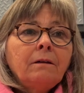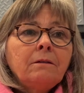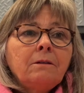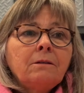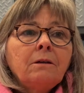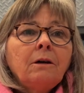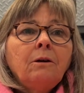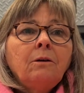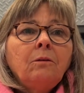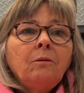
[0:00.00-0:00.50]

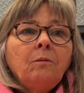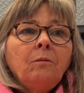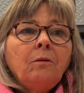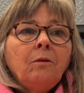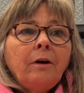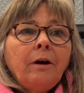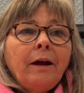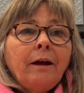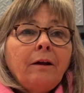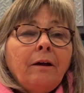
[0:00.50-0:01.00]
So
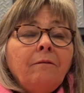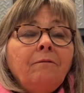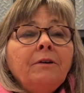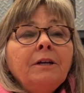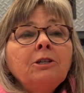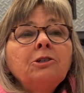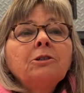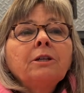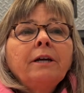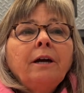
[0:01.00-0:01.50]

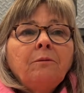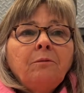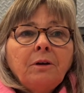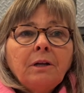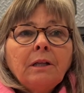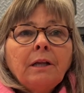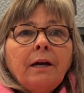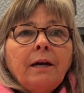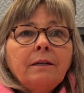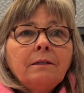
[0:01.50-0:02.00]
eventually I
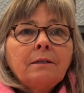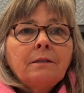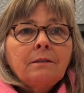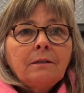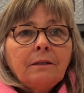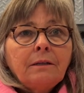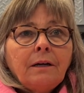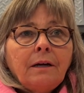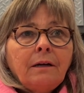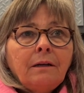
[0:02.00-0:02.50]

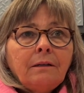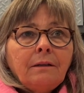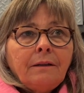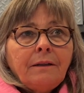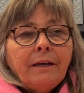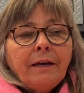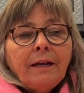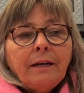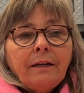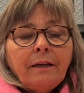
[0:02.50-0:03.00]
realized
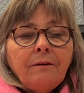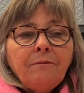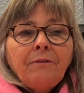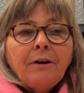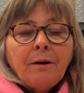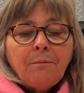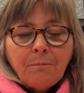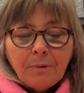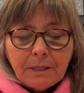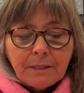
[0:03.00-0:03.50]
that if
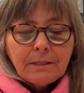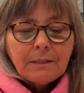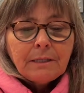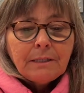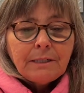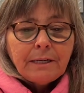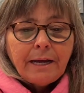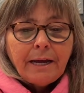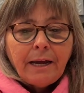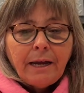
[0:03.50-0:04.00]
I missed a
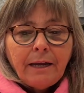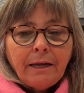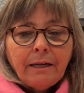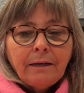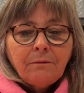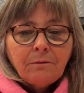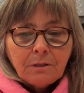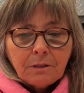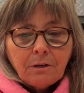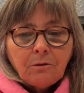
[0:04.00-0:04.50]
day,
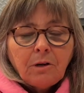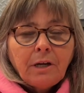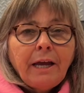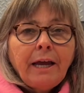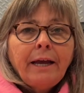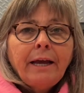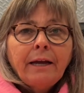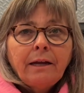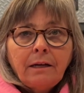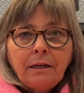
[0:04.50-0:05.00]
it was
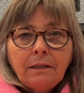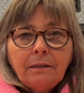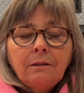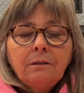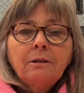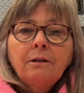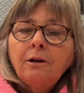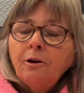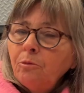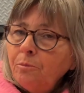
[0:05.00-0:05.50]
okay. I could
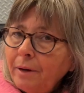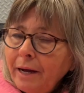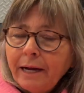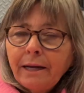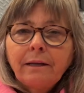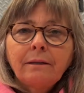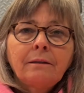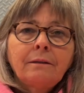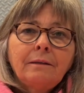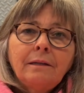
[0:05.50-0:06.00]
go
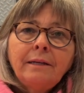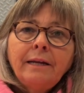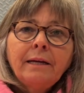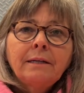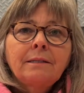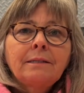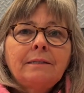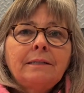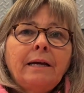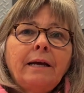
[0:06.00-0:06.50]
back the
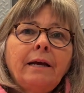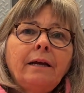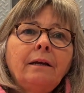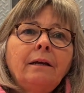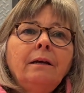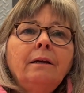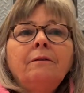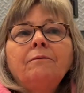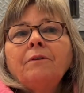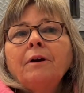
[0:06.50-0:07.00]
next day.
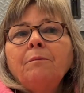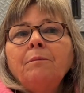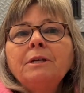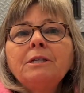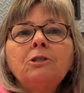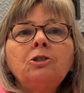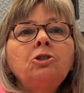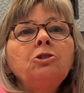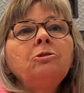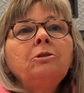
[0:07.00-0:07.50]
If I
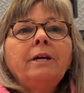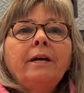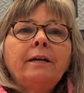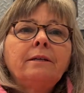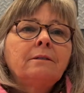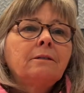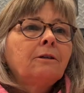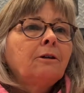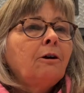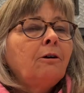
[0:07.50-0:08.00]
missed 2
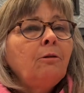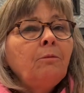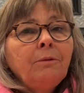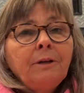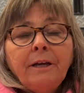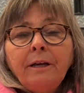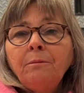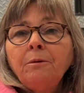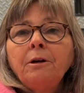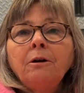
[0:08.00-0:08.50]
days,
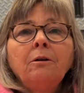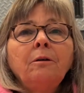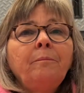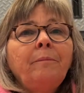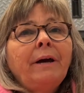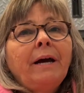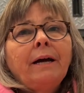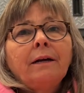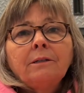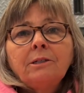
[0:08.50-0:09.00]
keep going
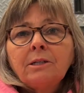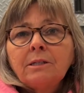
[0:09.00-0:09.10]
back.